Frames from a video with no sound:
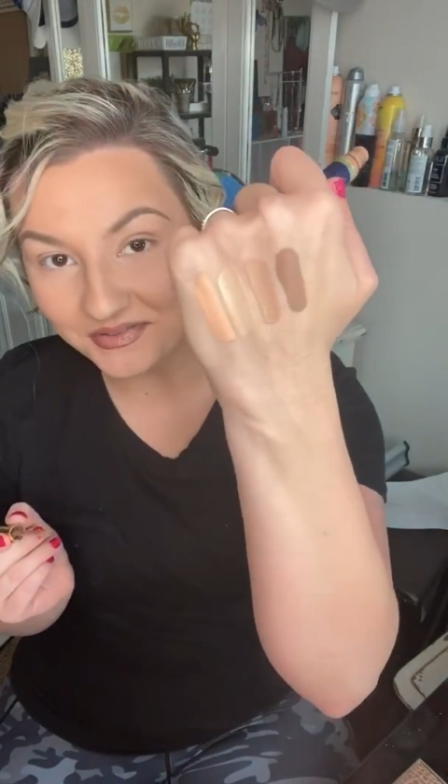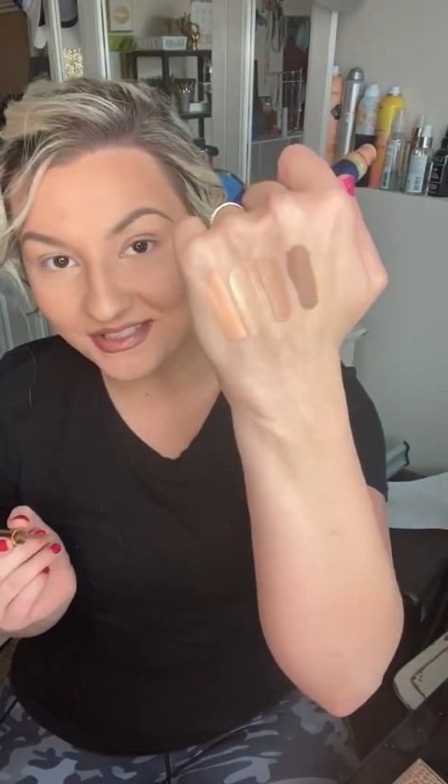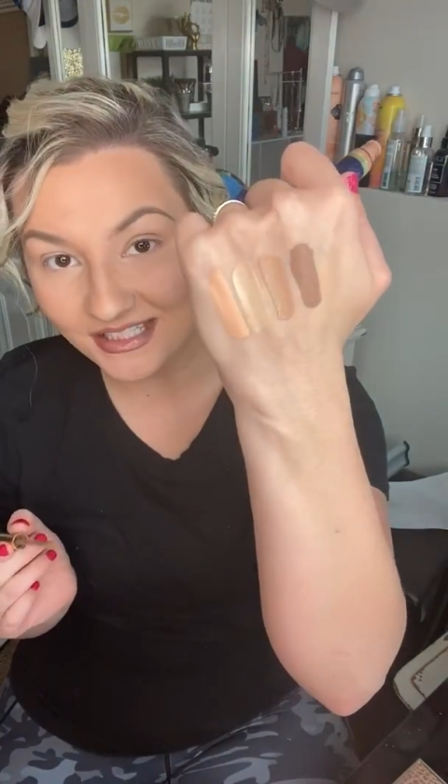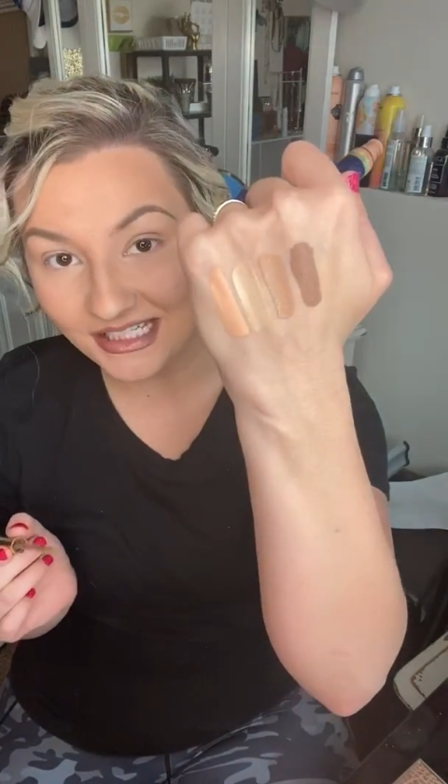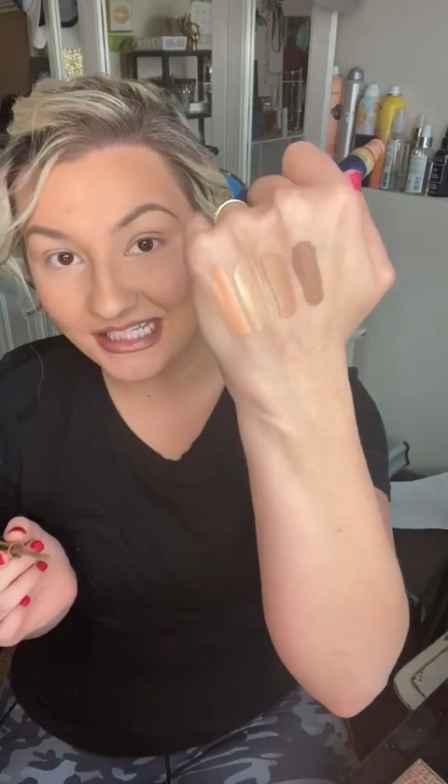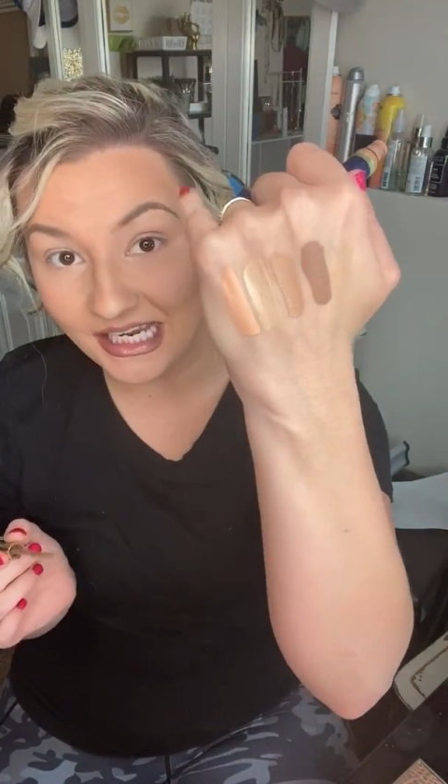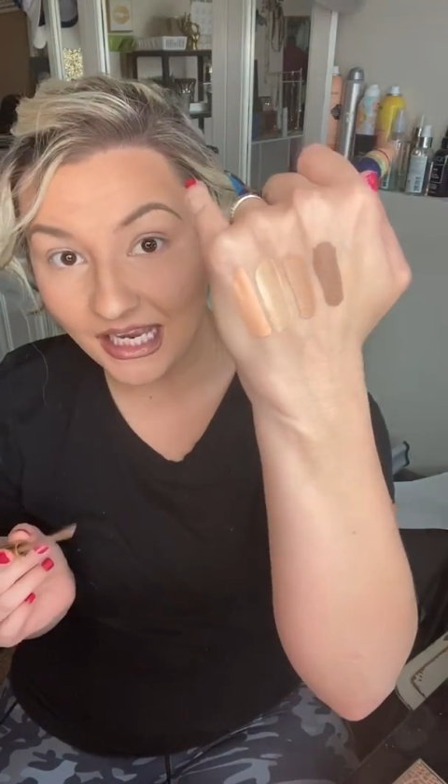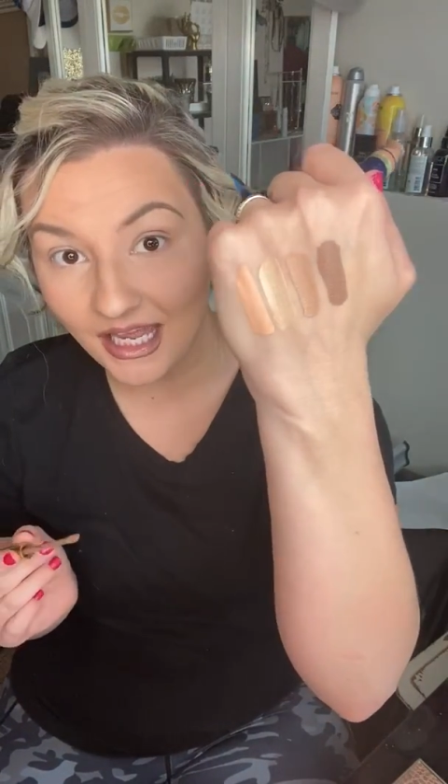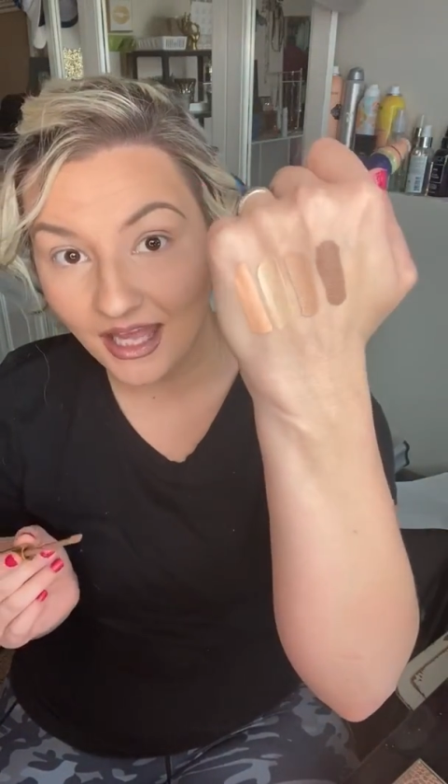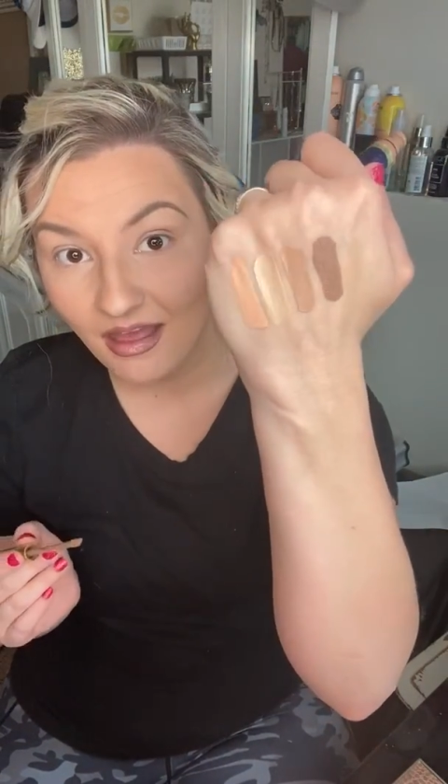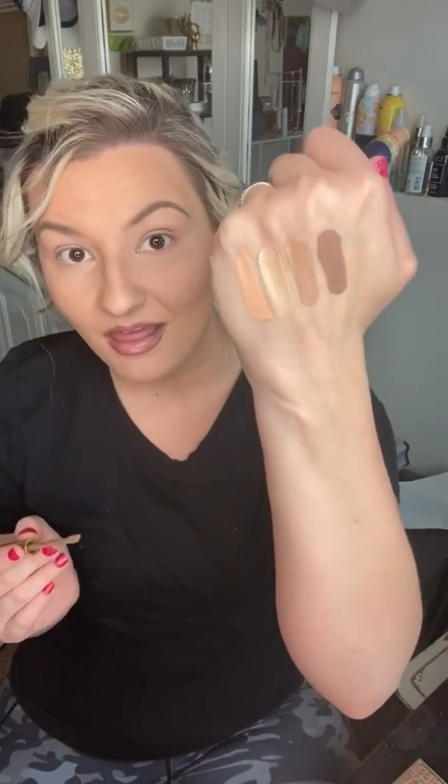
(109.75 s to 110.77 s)
stick
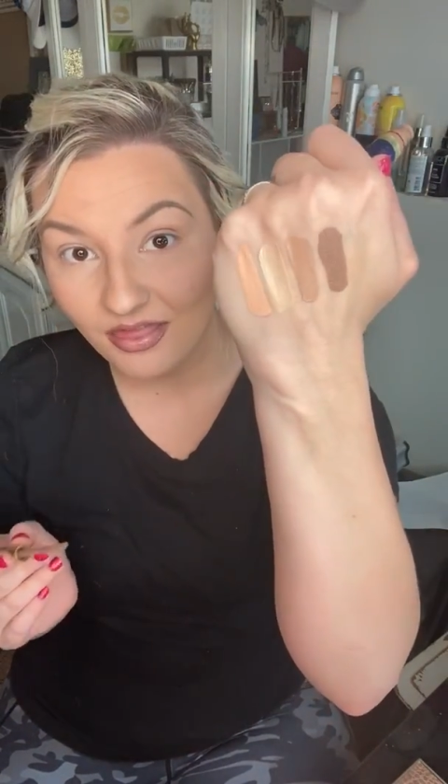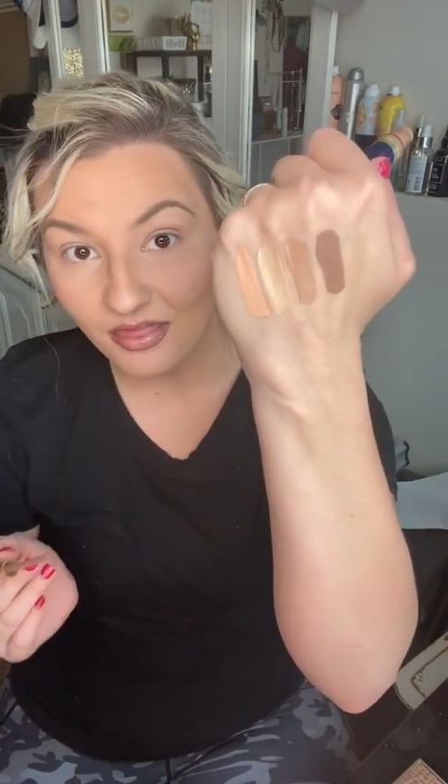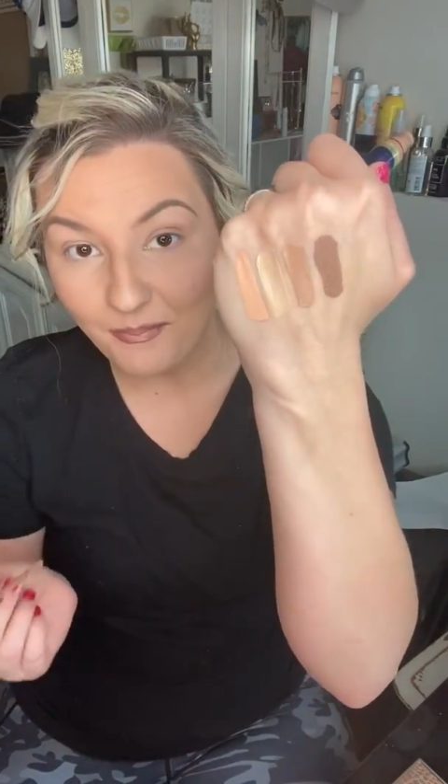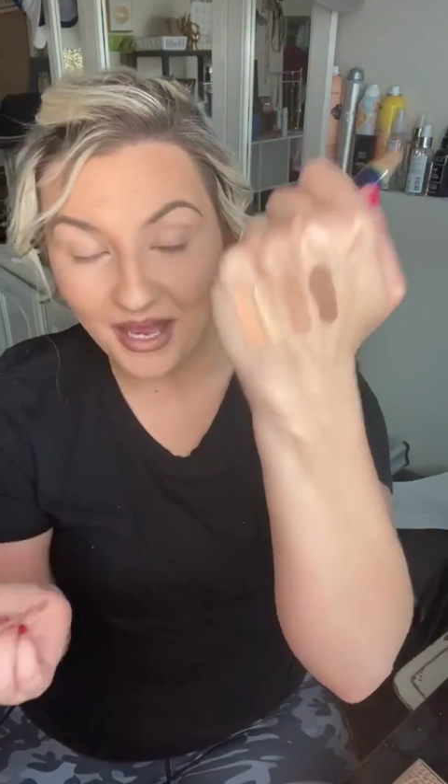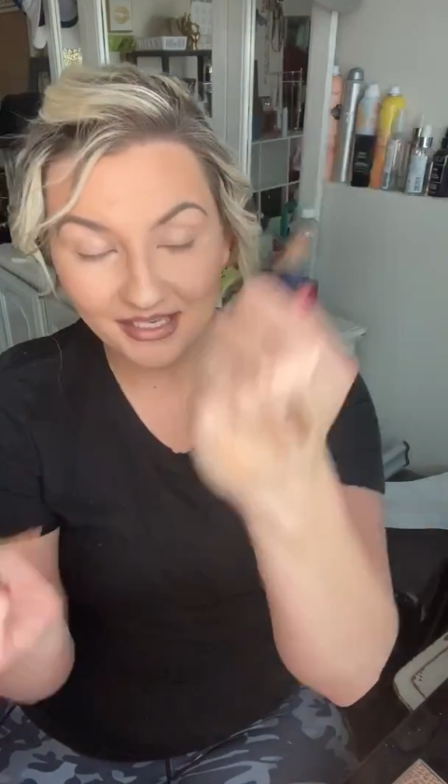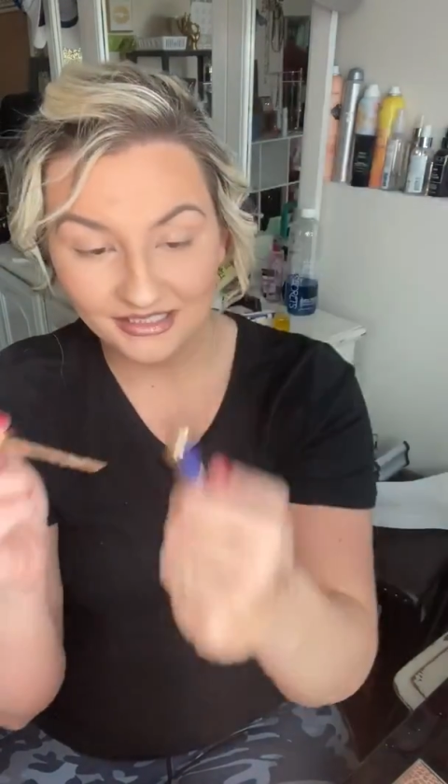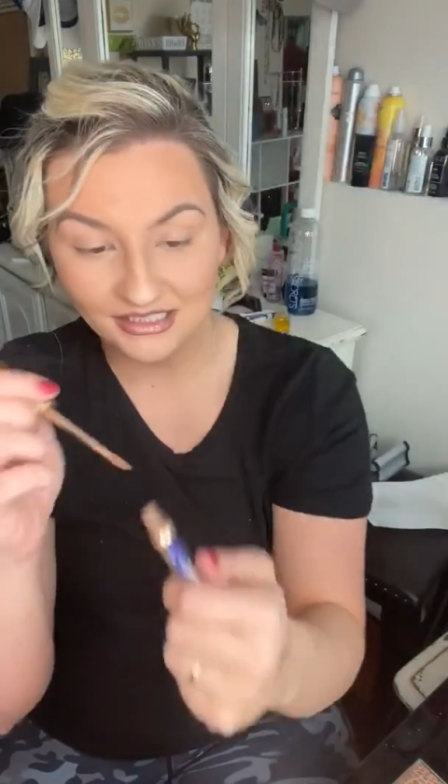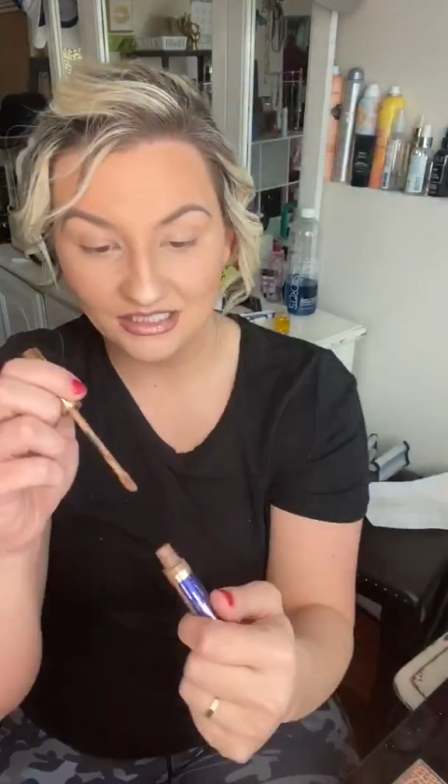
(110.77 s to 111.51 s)
the best.